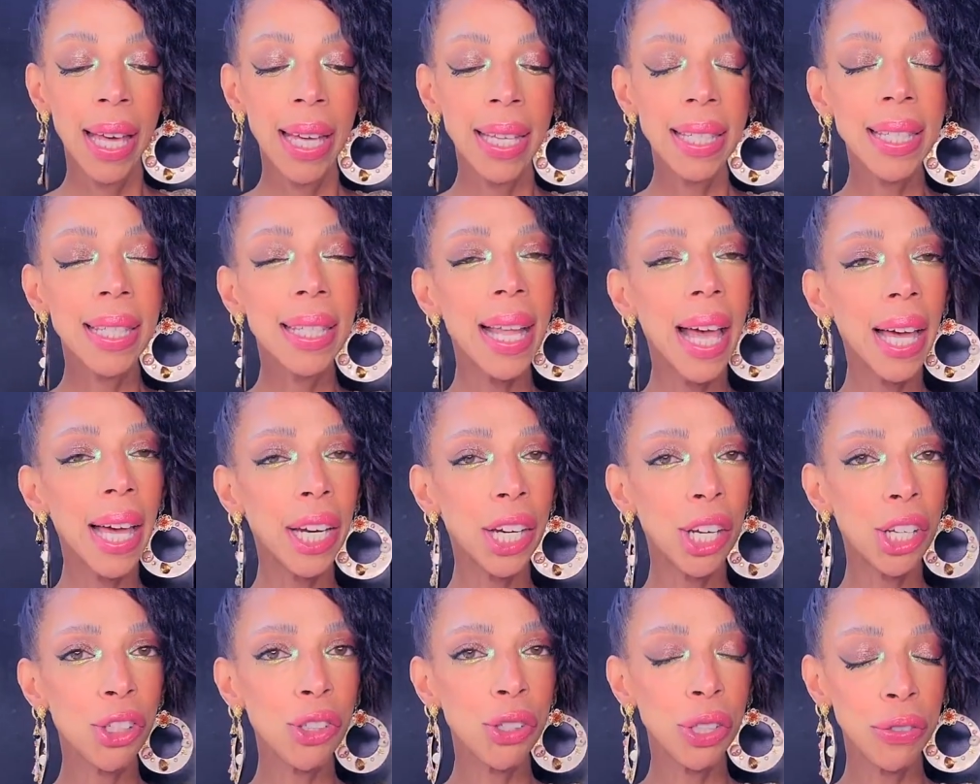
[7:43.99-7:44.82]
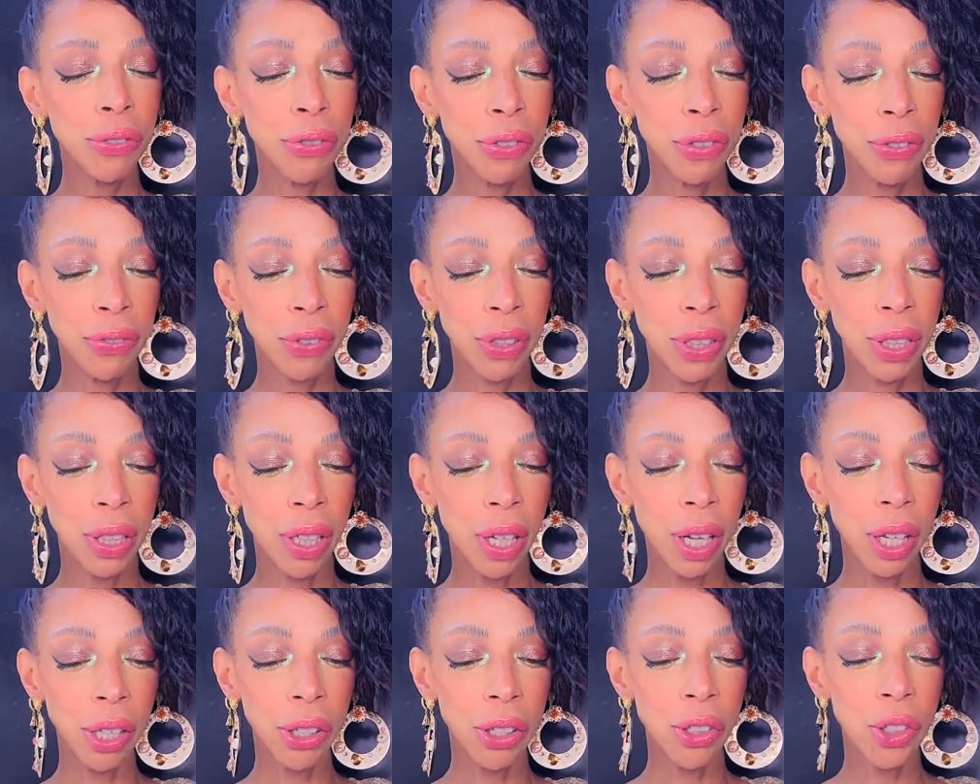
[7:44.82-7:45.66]
is
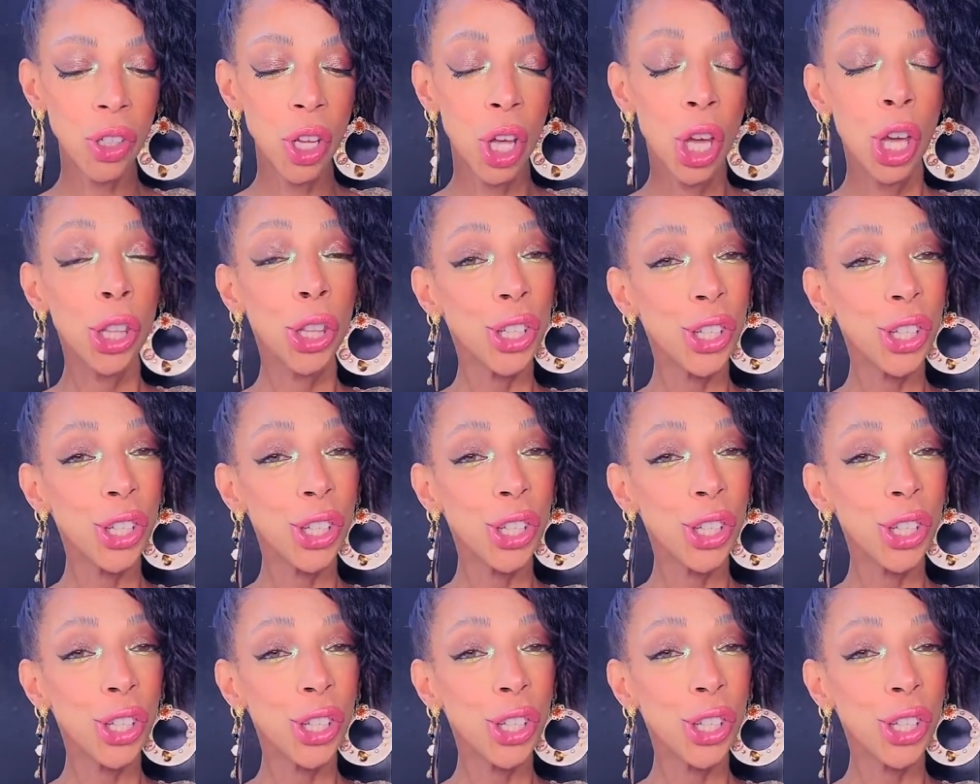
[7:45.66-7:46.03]
$950.